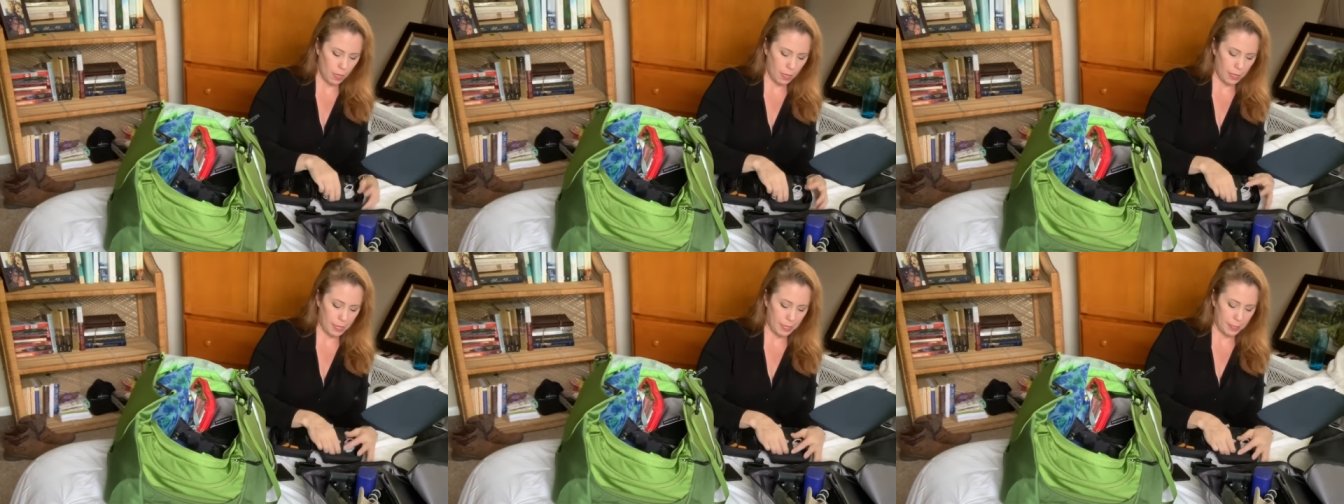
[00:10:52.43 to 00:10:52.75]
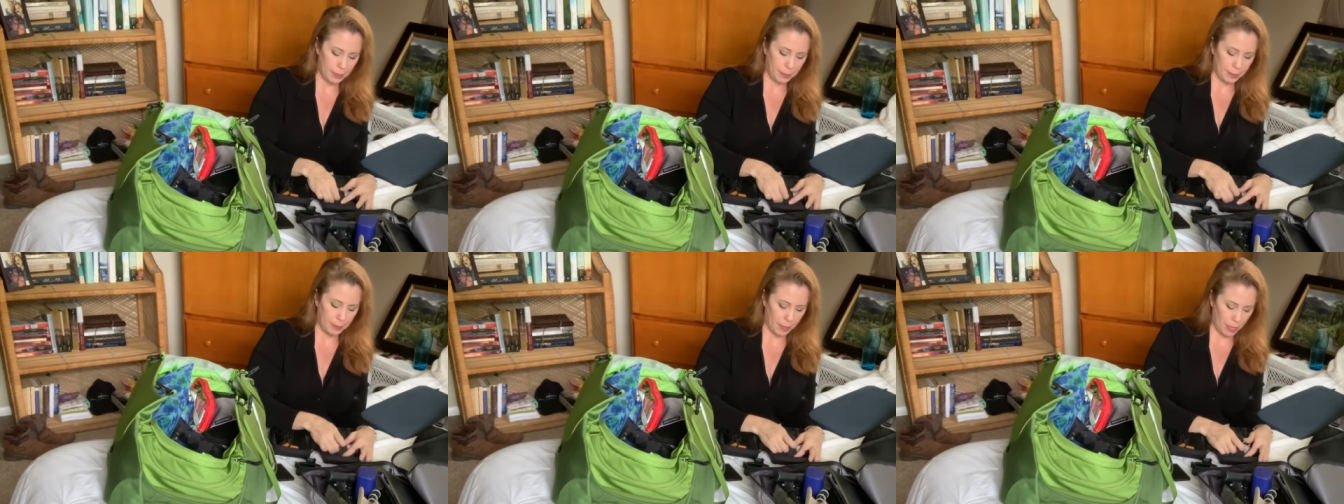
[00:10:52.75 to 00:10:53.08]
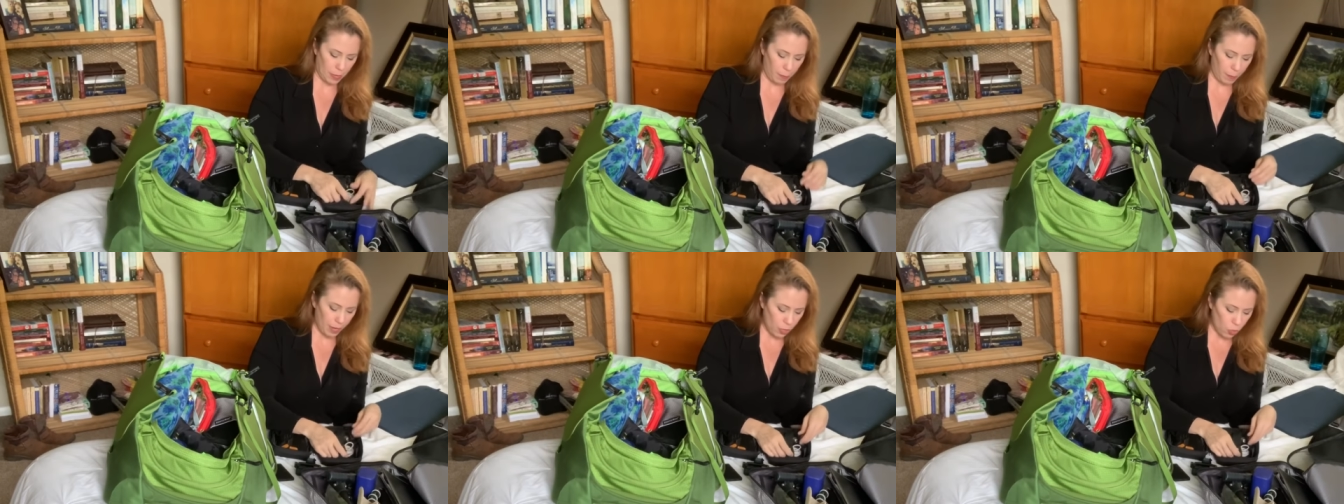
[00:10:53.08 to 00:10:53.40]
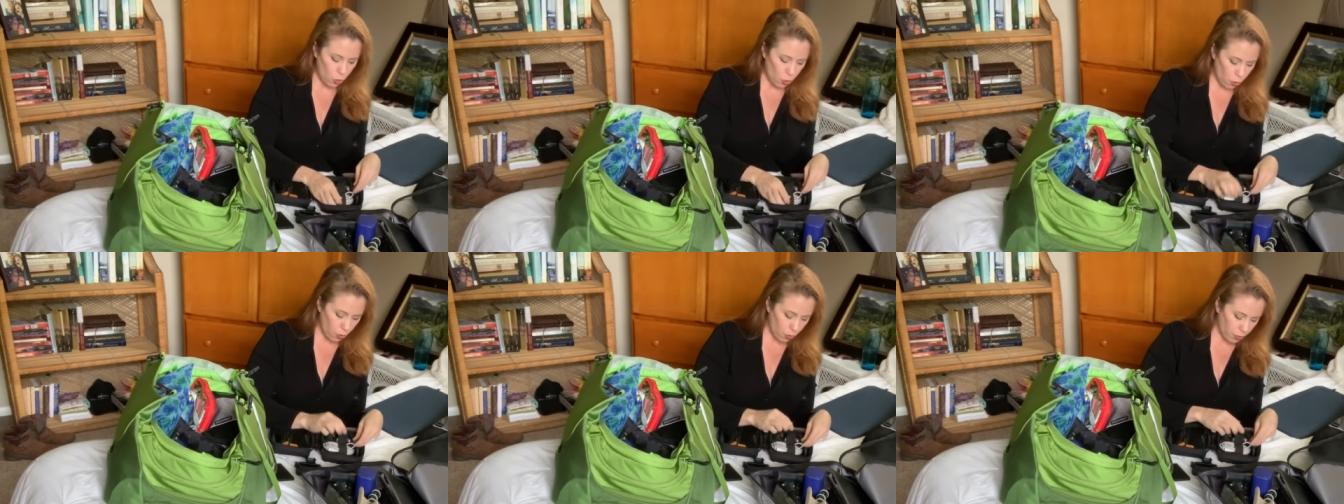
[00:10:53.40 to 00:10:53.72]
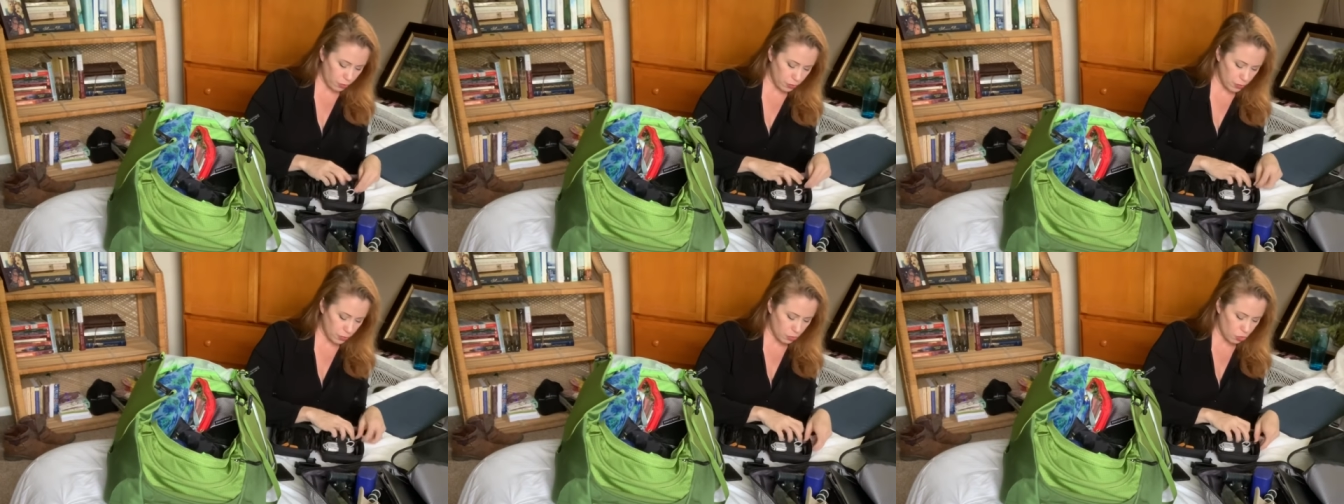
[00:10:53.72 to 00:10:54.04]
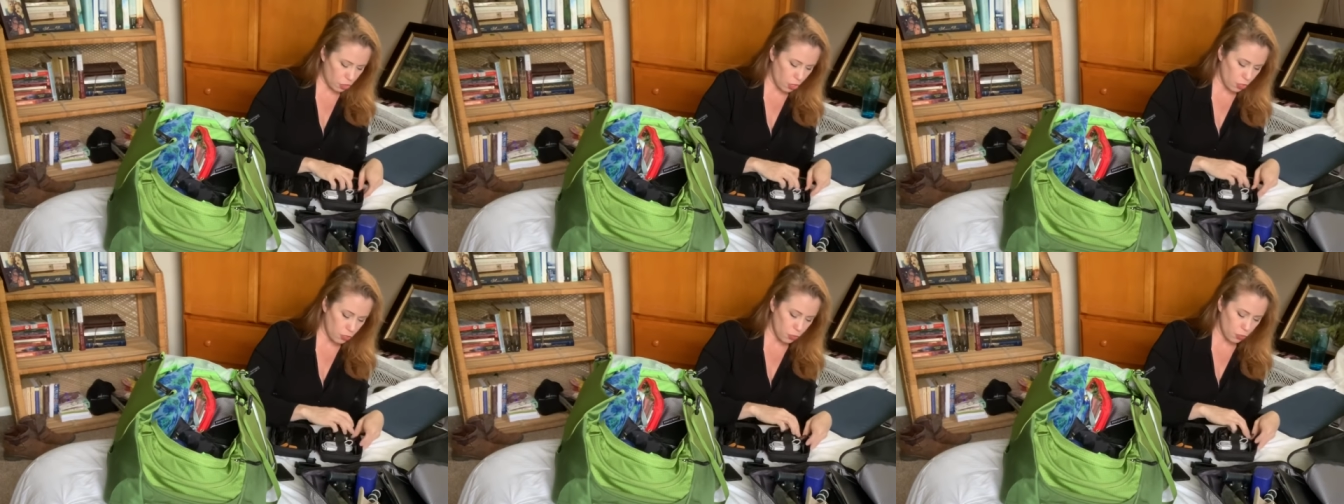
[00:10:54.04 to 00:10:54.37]
Uh, all my cords,
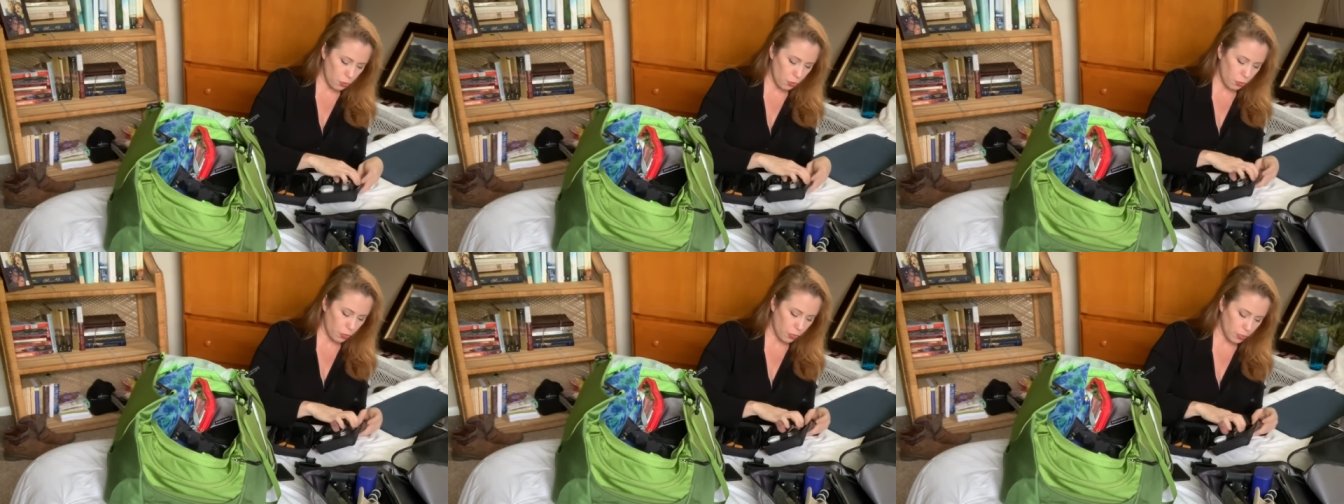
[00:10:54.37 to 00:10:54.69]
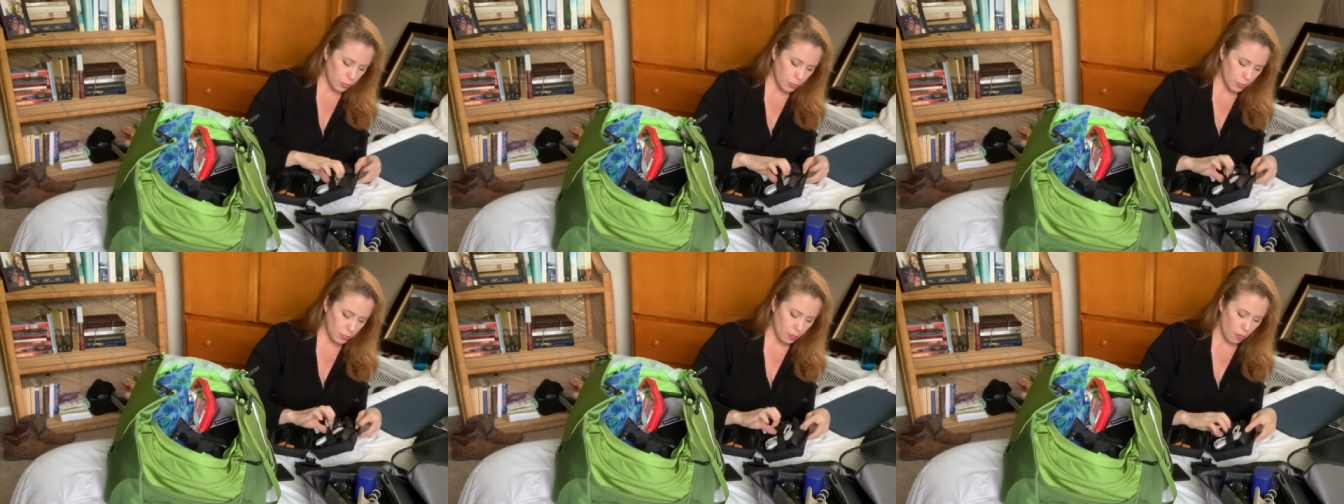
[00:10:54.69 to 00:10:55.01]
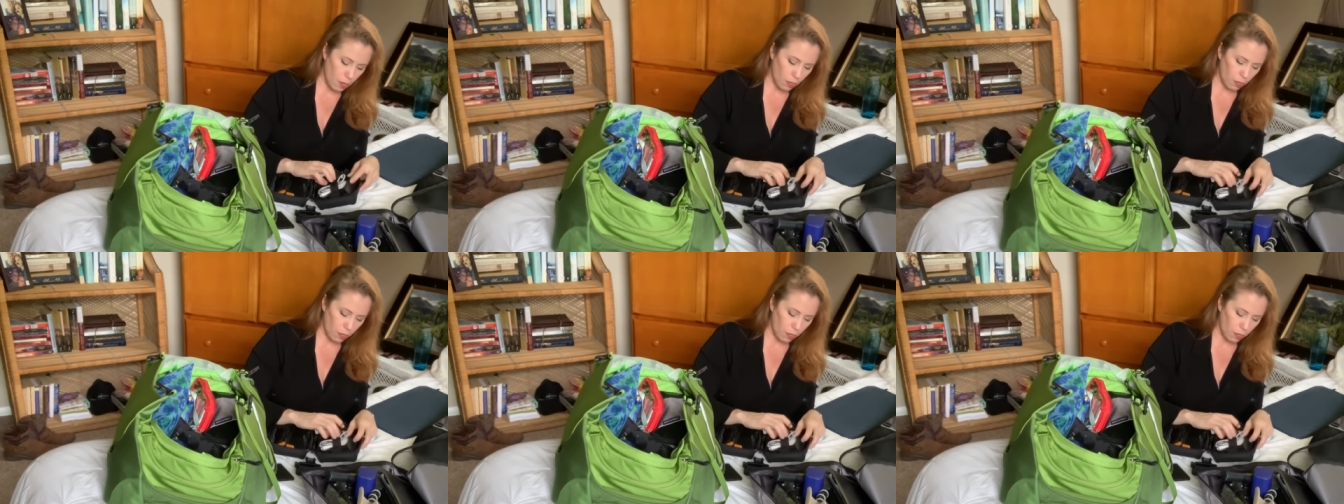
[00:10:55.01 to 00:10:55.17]
charger cords,